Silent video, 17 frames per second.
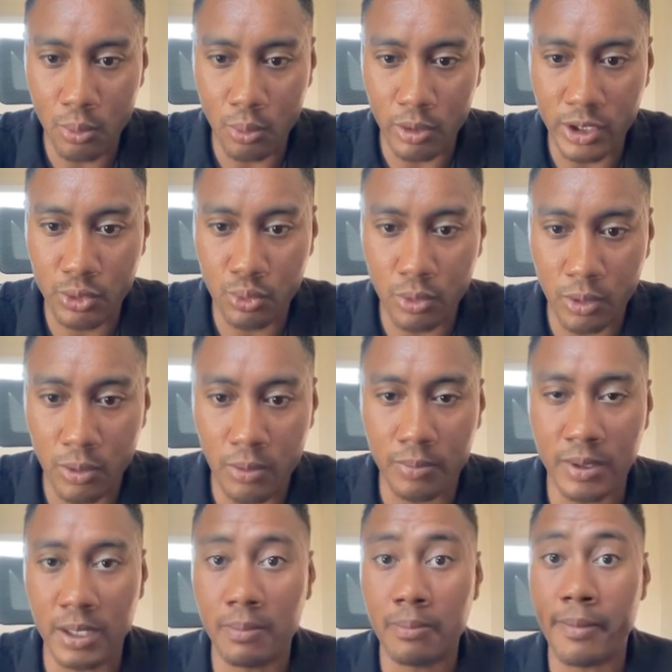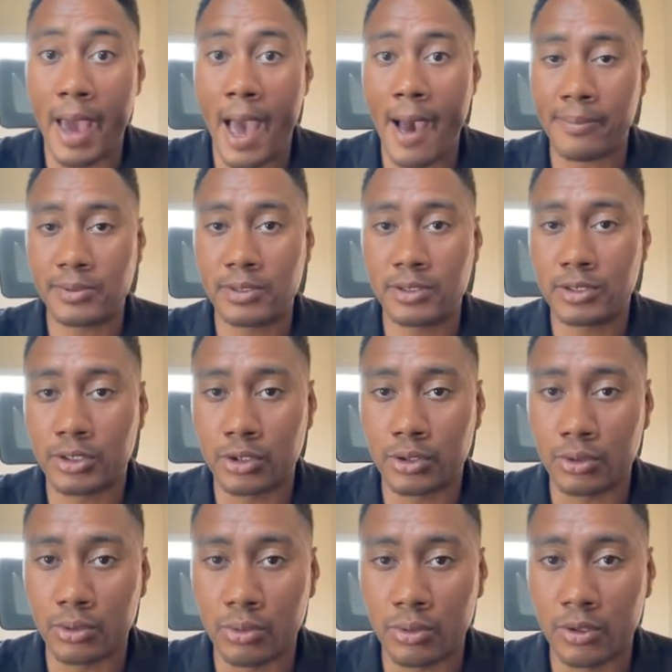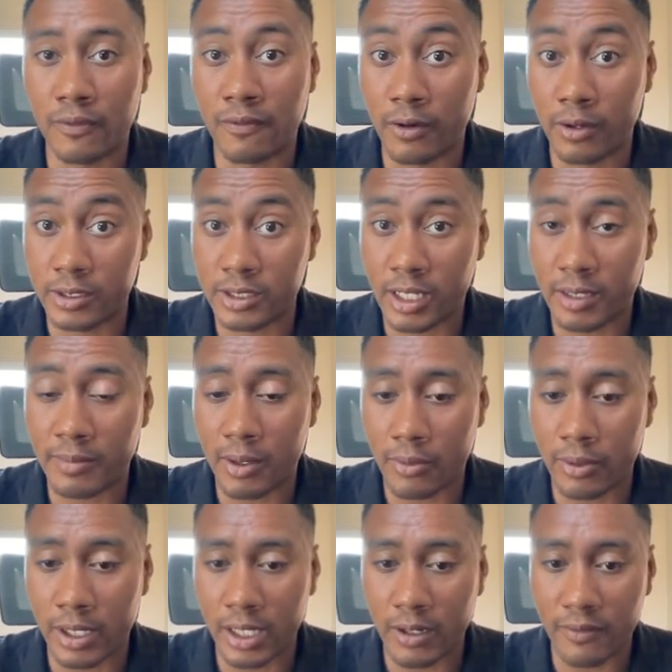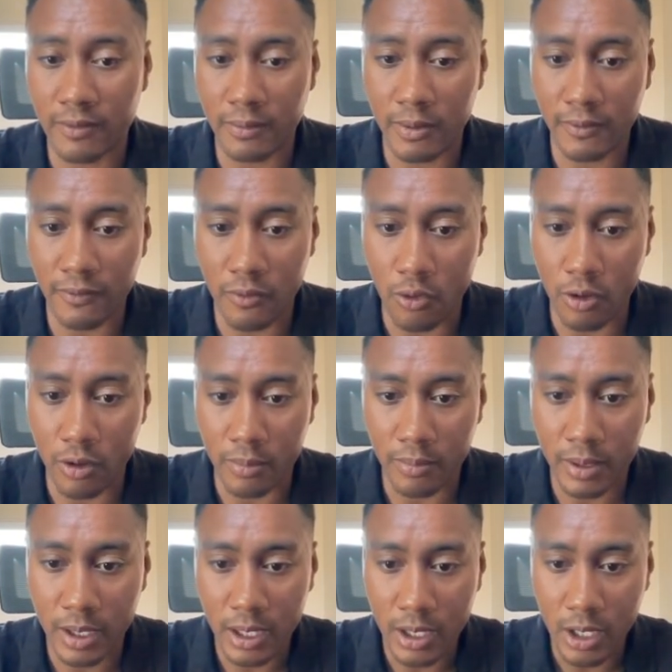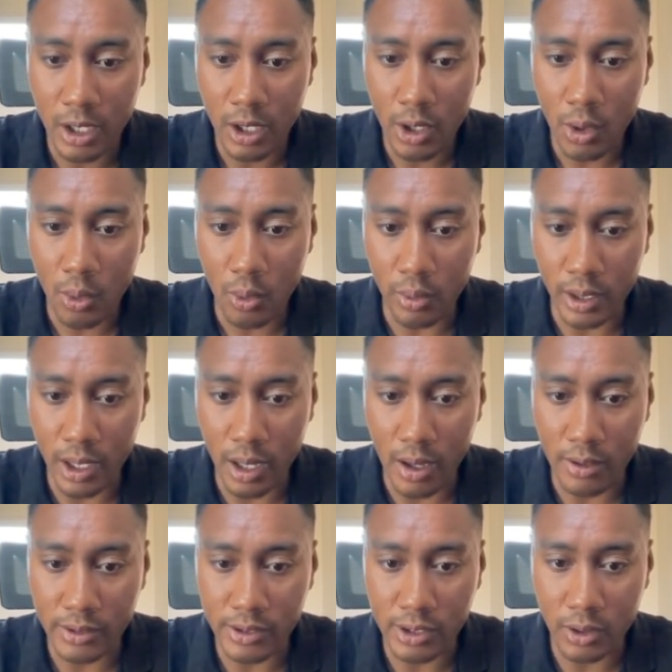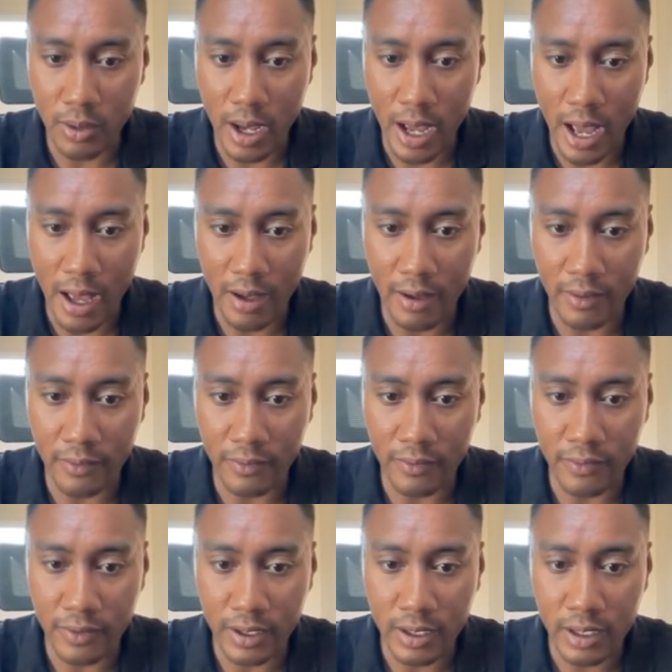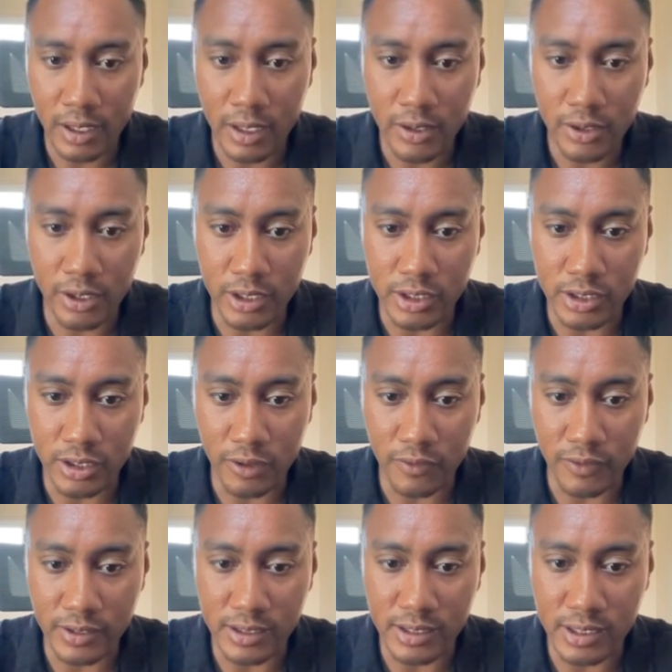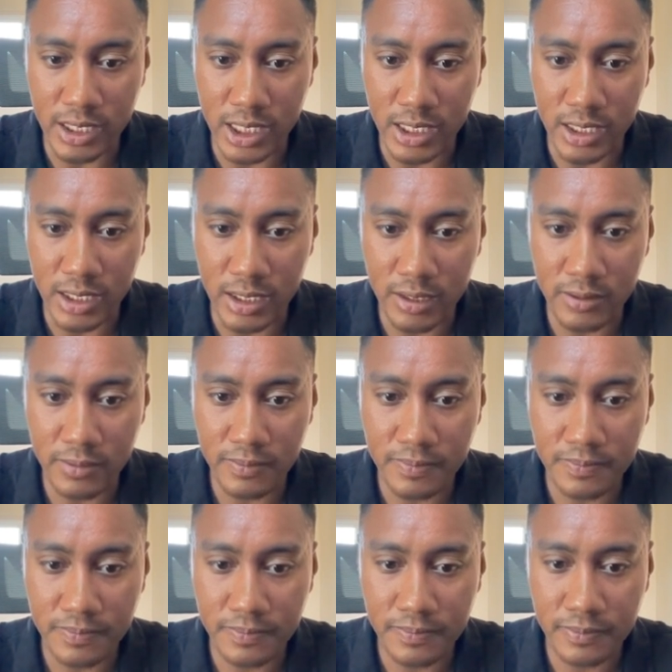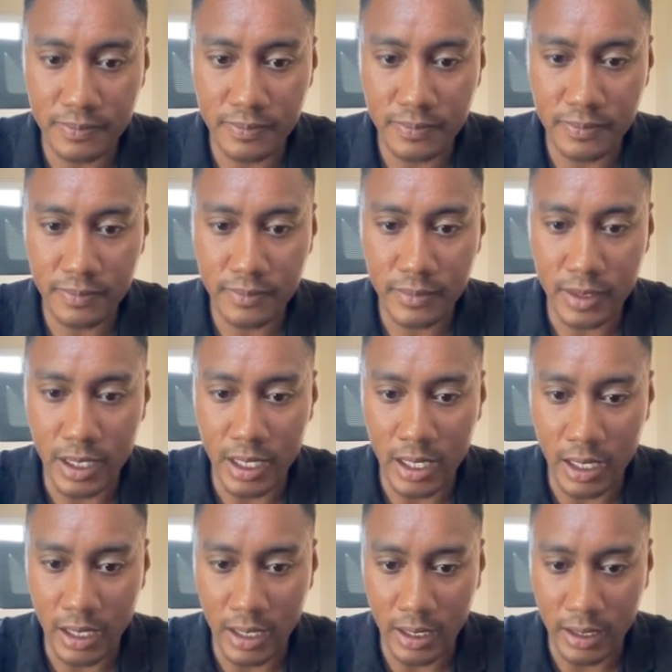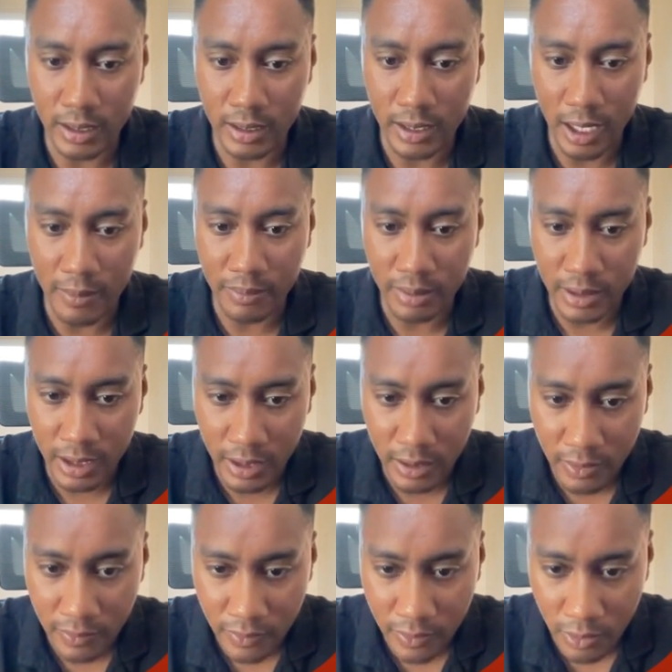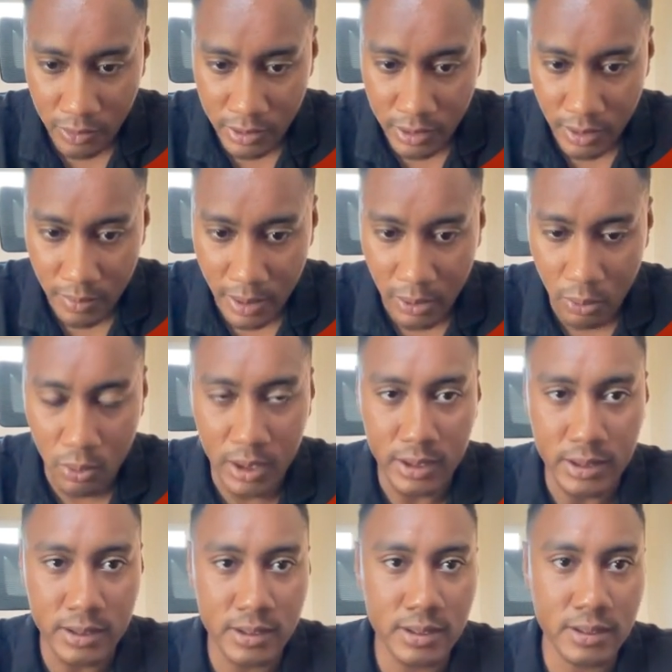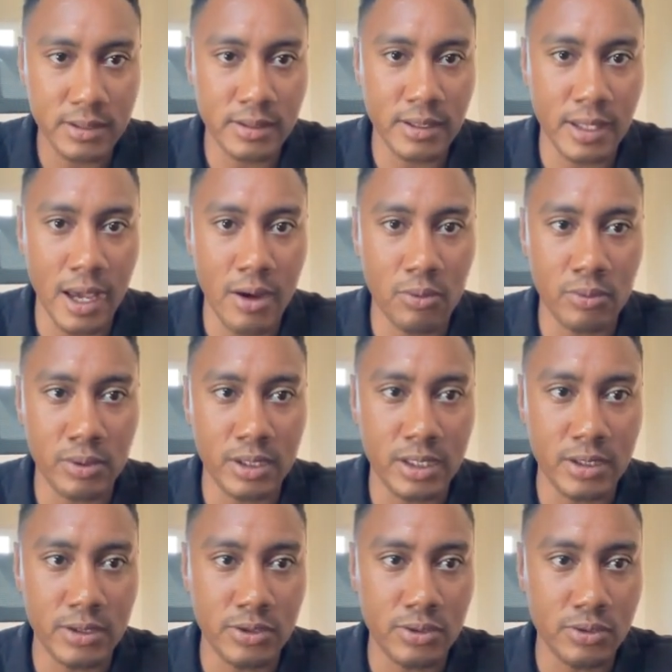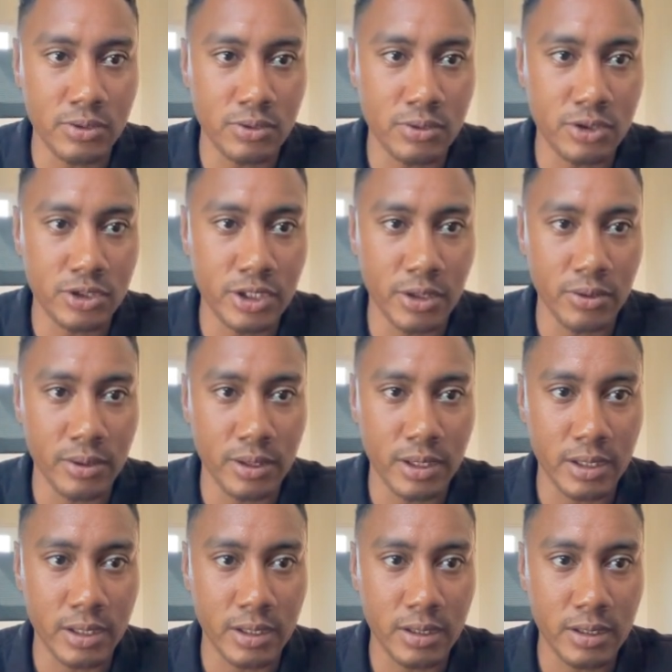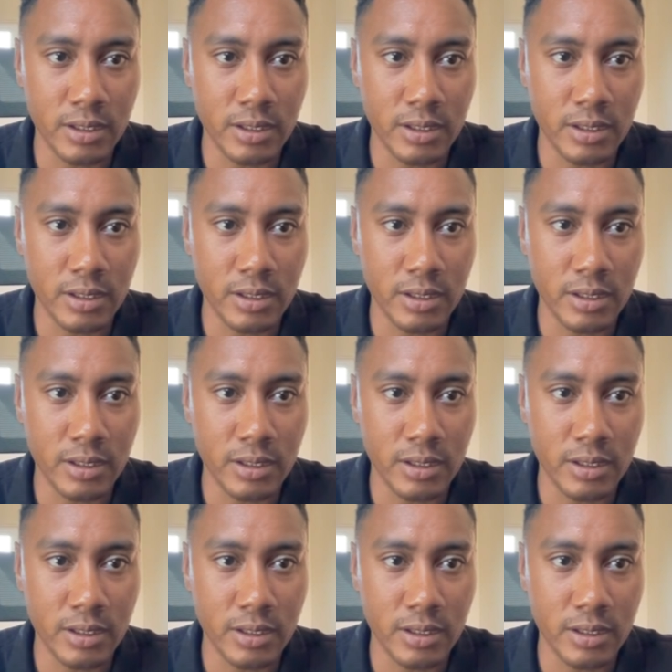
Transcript: which will be mapped to the first name that we're getting from the form. We also have this service needed, and I believe those are the main ones that we need to share with it.